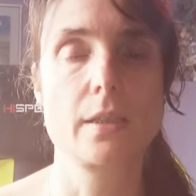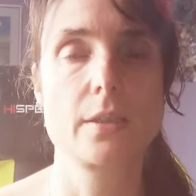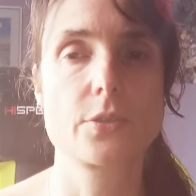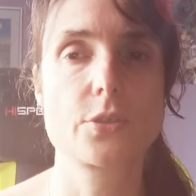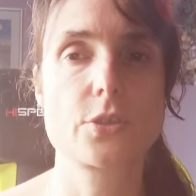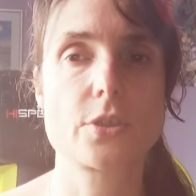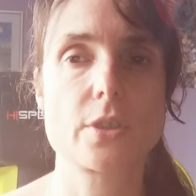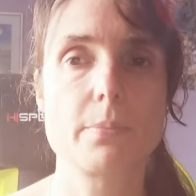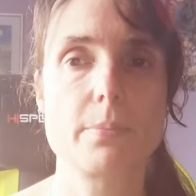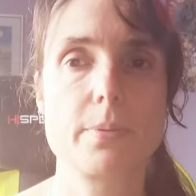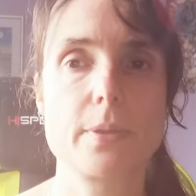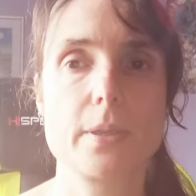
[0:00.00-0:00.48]

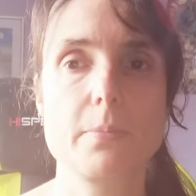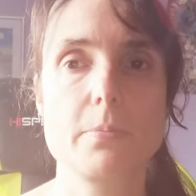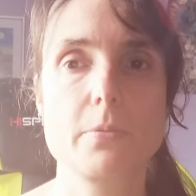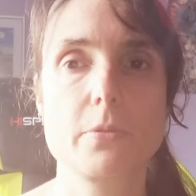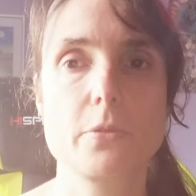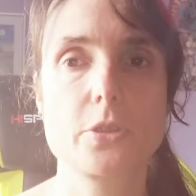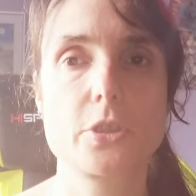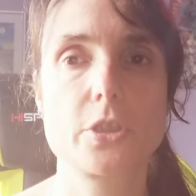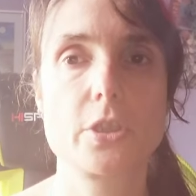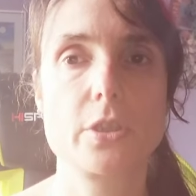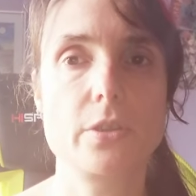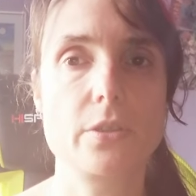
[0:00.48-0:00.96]
Some
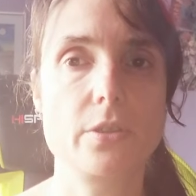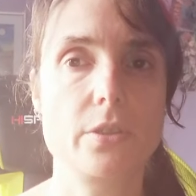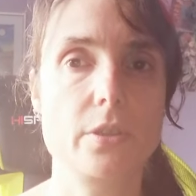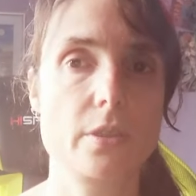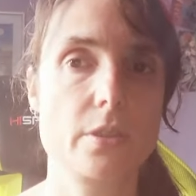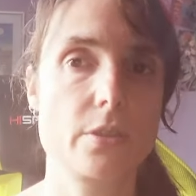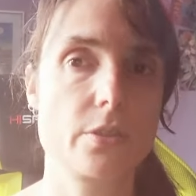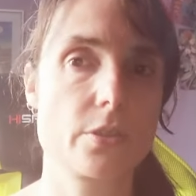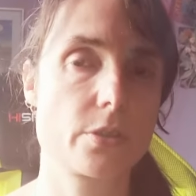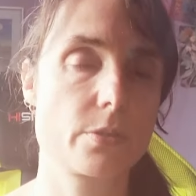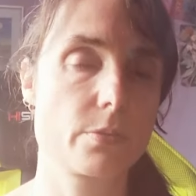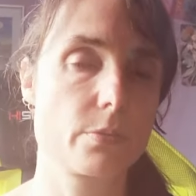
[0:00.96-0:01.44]
people's
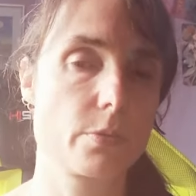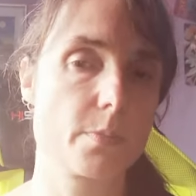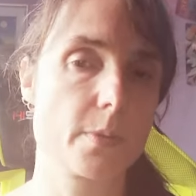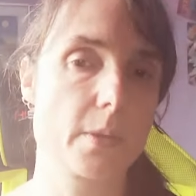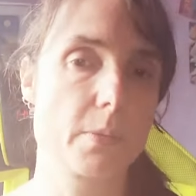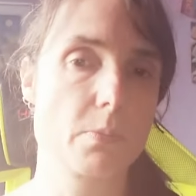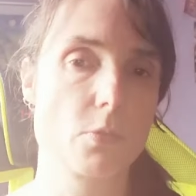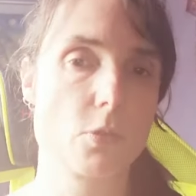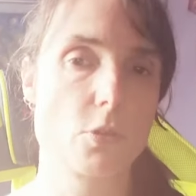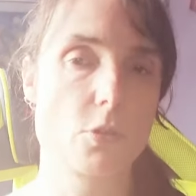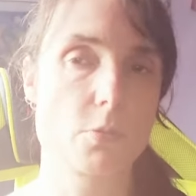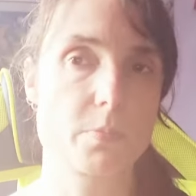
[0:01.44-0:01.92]
unions will
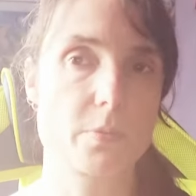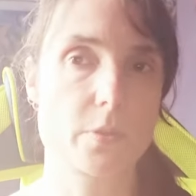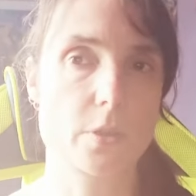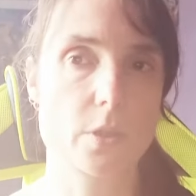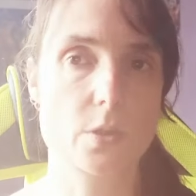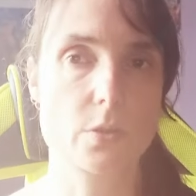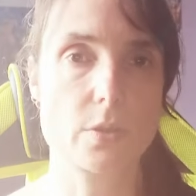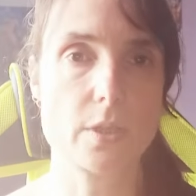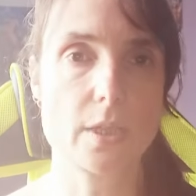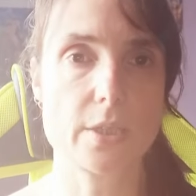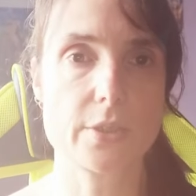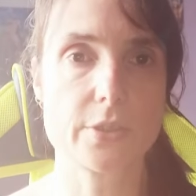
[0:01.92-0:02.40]
be more
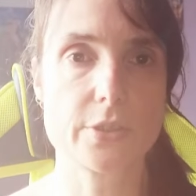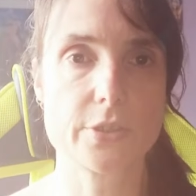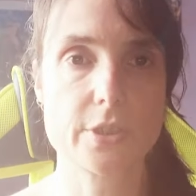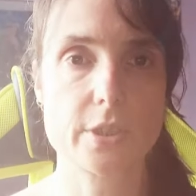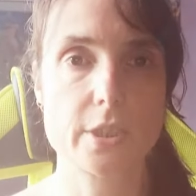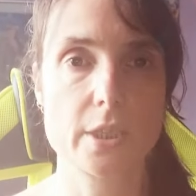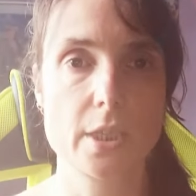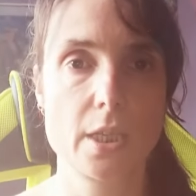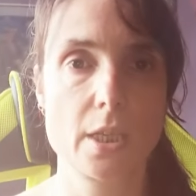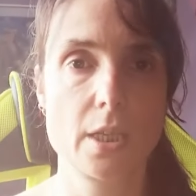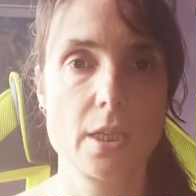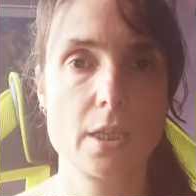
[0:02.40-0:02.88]

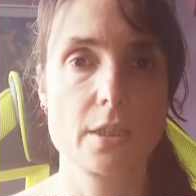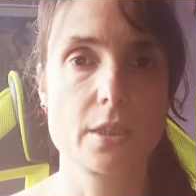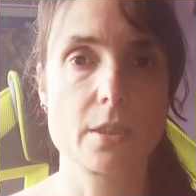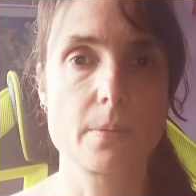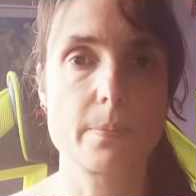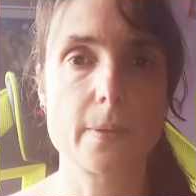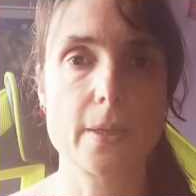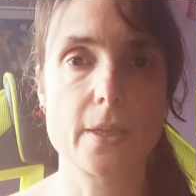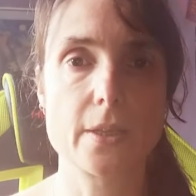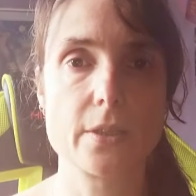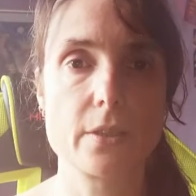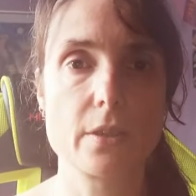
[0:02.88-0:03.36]
progressed,
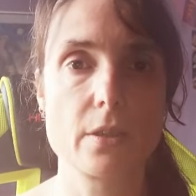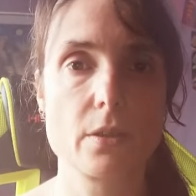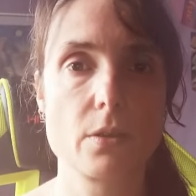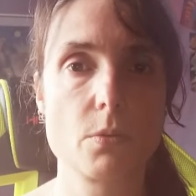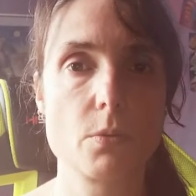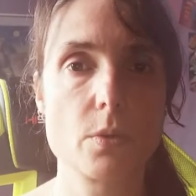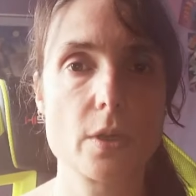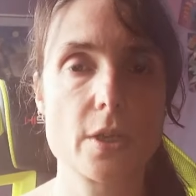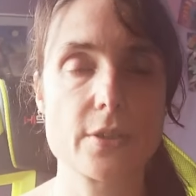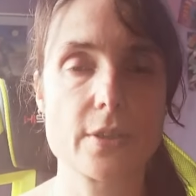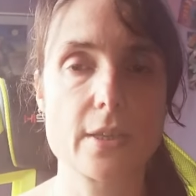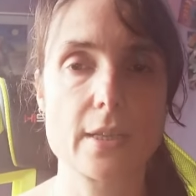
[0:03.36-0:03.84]
depending
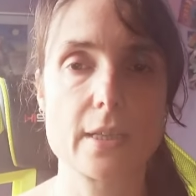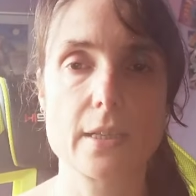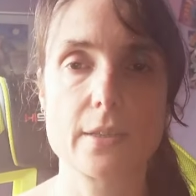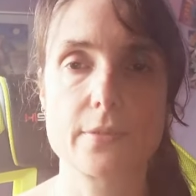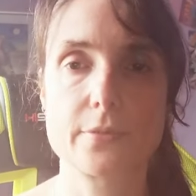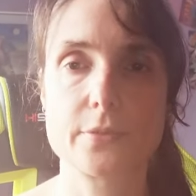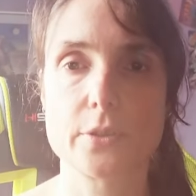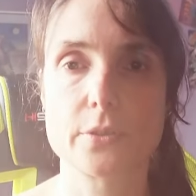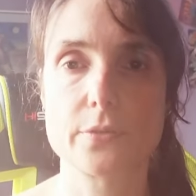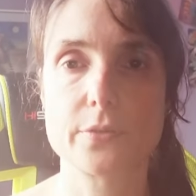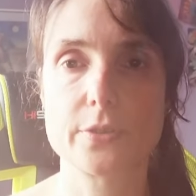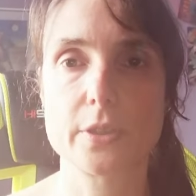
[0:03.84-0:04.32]
on where they
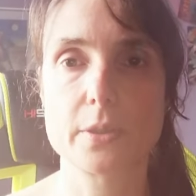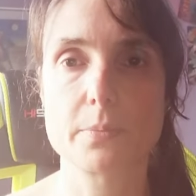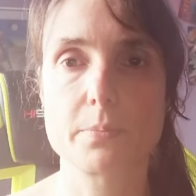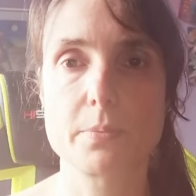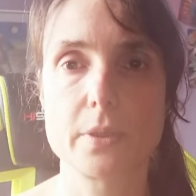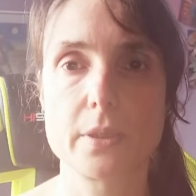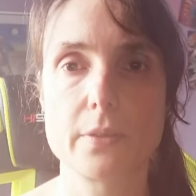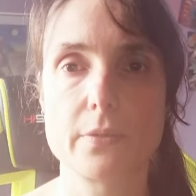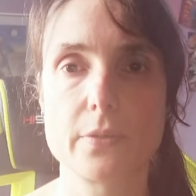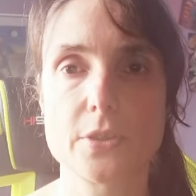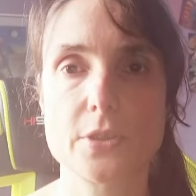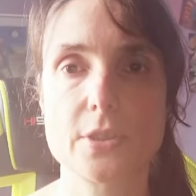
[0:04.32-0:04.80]
left off in a
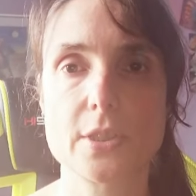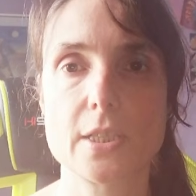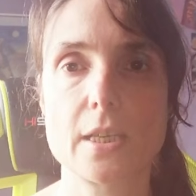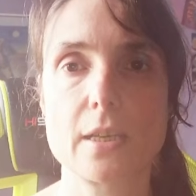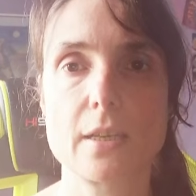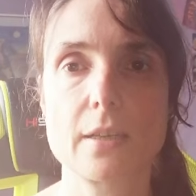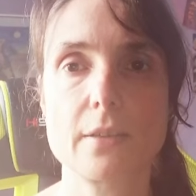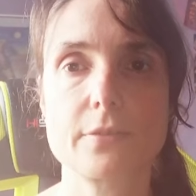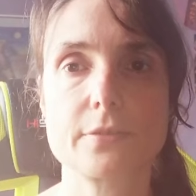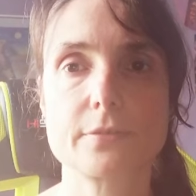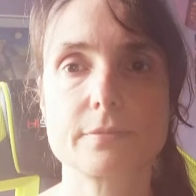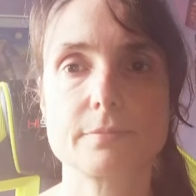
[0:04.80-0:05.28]
previous
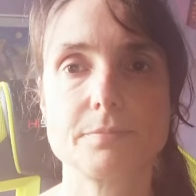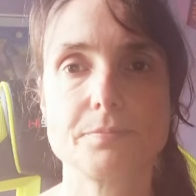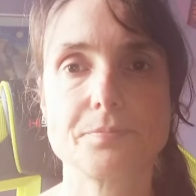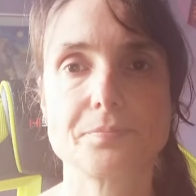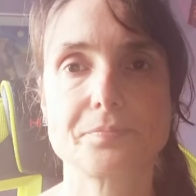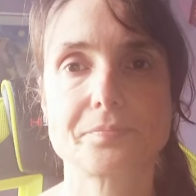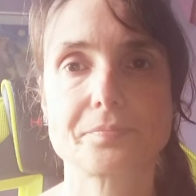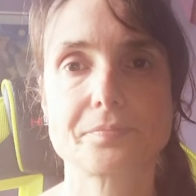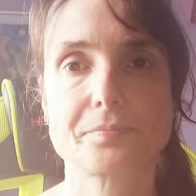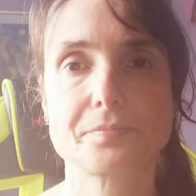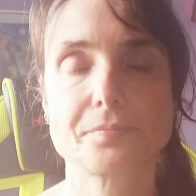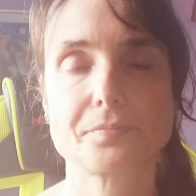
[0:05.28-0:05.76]
life.
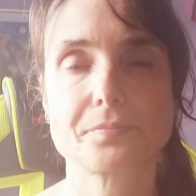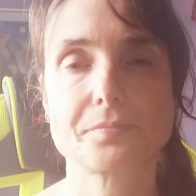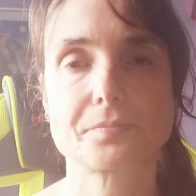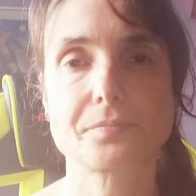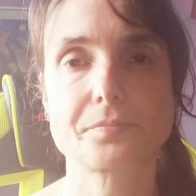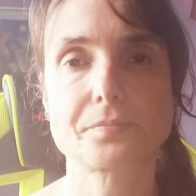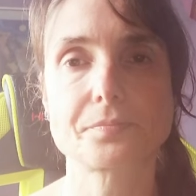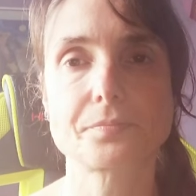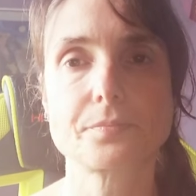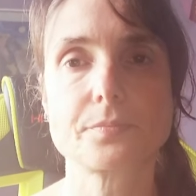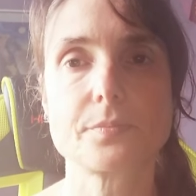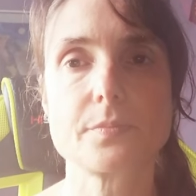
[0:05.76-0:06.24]

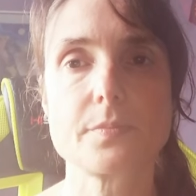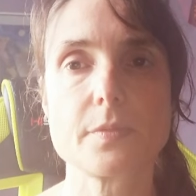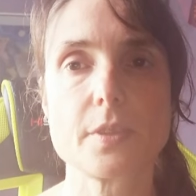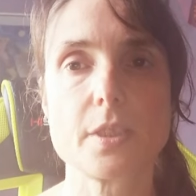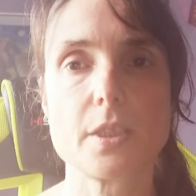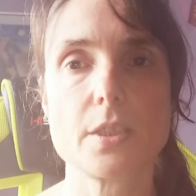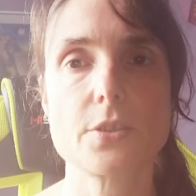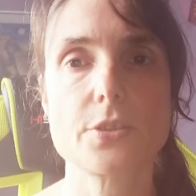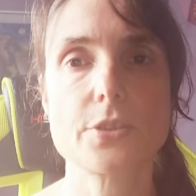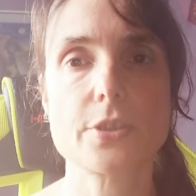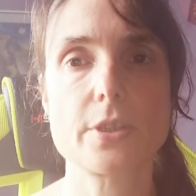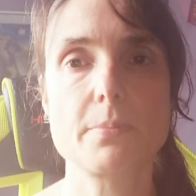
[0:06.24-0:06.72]

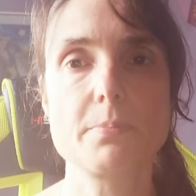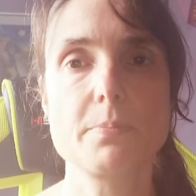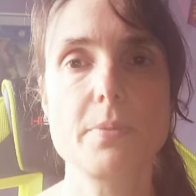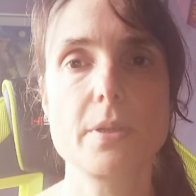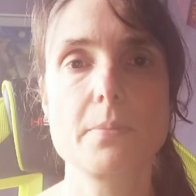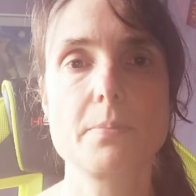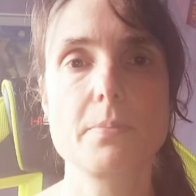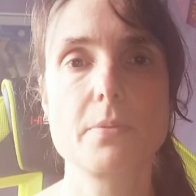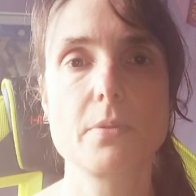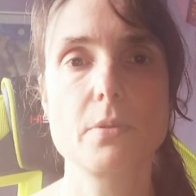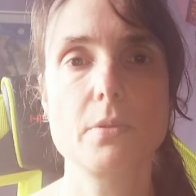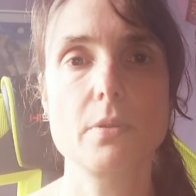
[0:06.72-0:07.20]
Some
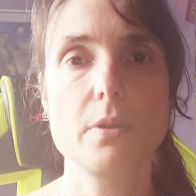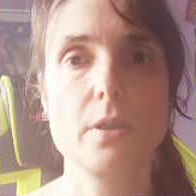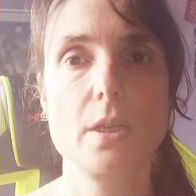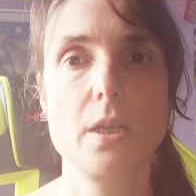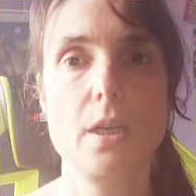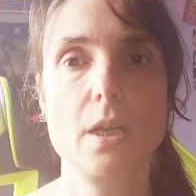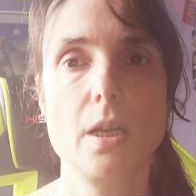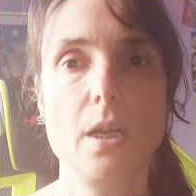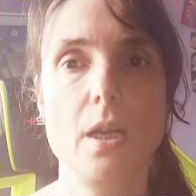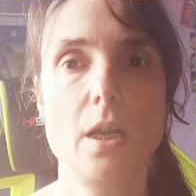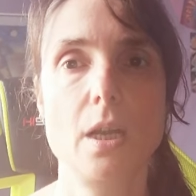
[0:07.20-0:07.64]
people